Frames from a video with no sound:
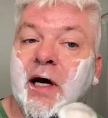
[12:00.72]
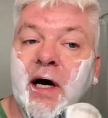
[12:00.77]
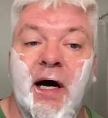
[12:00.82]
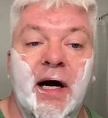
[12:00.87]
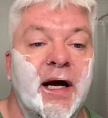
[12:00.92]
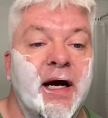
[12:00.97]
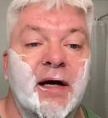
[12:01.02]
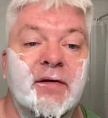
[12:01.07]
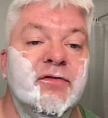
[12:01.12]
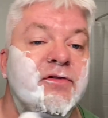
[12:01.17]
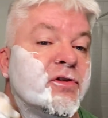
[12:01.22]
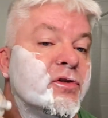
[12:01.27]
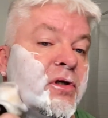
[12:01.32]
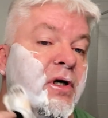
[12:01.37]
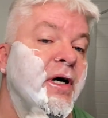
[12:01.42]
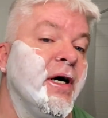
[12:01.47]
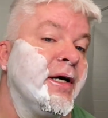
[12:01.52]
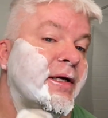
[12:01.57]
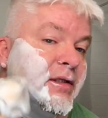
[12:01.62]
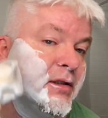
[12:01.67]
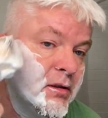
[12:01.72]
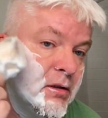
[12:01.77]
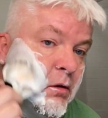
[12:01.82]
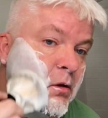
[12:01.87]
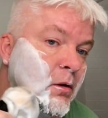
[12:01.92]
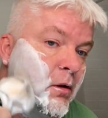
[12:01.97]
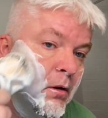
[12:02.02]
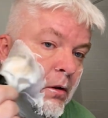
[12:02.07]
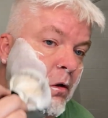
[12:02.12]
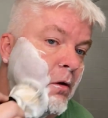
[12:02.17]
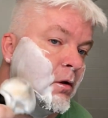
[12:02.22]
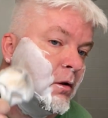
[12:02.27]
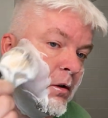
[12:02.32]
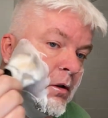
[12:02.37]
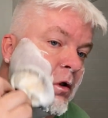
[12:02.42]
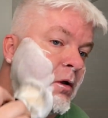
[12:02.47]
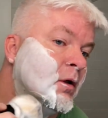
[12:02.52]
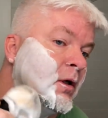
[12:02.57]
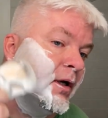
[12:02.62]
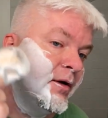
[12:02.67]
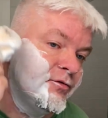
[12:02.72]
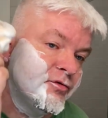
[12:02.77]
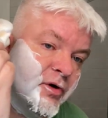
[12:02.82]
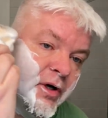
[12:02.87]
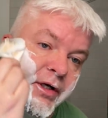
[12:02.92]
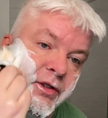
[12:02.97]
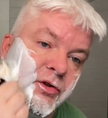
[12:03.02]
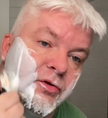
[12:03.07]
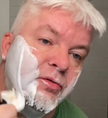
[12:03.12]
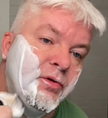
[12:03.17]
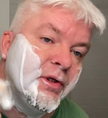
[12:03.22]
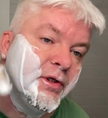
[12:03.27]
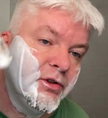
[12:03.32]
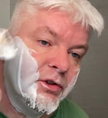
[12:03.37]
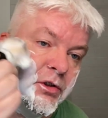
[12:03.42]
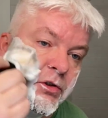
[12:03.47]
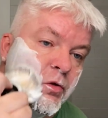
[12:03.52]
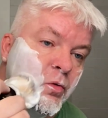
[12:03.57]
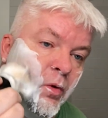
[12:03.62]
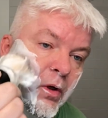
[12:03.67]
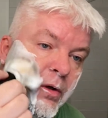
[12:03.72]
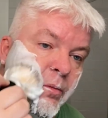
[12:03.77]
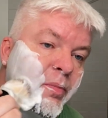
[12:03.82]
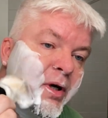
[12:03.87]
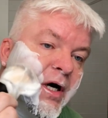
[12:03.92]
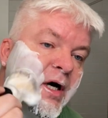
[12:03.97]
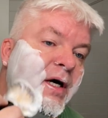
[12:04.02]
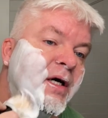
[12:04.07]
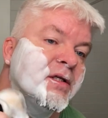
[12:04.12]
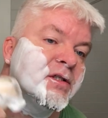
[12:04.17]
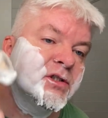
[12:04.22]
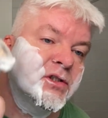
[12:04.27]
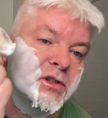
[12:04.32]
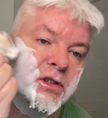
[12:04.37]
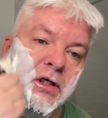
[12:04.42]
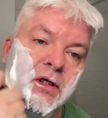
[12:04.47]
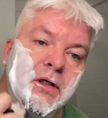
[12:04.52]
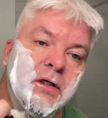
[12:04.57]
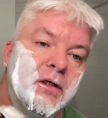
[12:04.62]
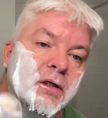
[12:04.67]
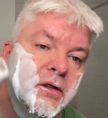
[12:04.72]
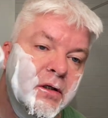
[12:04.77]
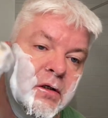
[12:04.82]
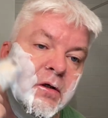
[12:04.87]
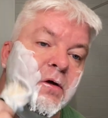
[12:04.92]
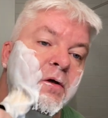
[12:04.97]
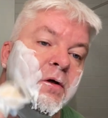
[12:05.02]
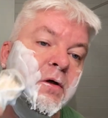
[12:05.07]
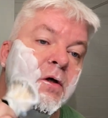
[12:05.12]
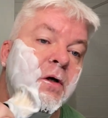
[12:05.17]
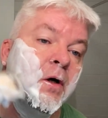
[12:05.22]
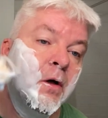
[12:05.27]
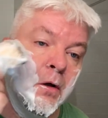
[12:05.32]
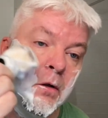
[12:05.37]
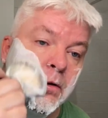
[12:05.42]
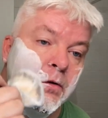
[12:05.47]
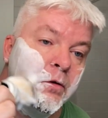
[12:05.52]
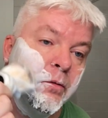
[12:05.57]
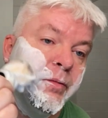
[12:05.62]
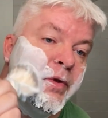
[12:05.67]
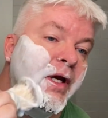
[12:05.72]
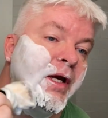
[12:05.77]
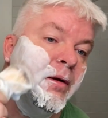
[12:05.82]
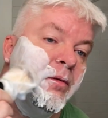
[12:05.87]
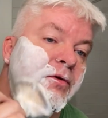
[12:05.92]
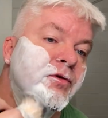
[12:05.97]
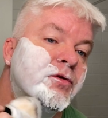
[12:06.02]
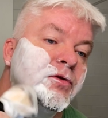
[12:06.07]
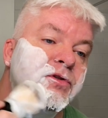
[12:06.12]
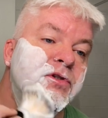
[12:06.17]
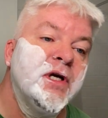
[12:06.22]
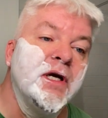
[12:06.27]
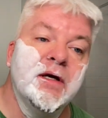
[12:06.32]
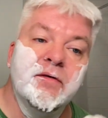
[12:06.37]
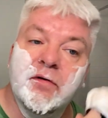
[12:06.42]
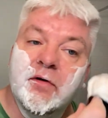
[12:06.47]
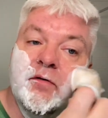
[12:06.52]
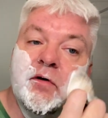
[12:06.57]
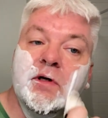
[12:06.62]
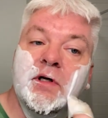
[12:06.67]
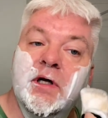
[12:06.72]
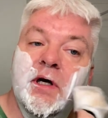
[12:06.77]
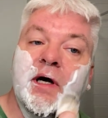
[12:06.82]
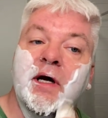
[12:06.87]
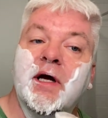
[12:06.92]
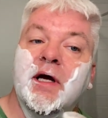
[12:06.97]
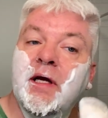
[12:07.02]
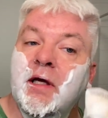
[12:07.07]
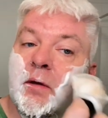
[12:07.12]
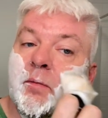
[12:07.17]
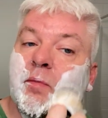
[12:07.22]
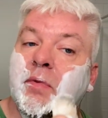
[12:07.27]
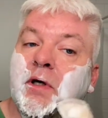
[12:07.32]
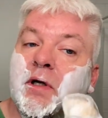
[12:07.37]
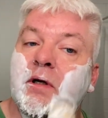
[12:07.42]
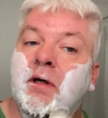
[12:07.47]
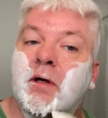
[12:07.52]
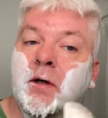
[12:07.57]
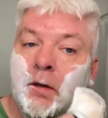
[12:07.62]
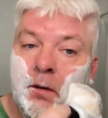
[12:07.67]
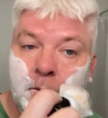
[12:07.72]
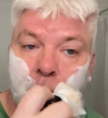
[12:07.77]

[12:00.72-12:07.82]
I have tried. I tried doing just one pass to be able to shave every day, but I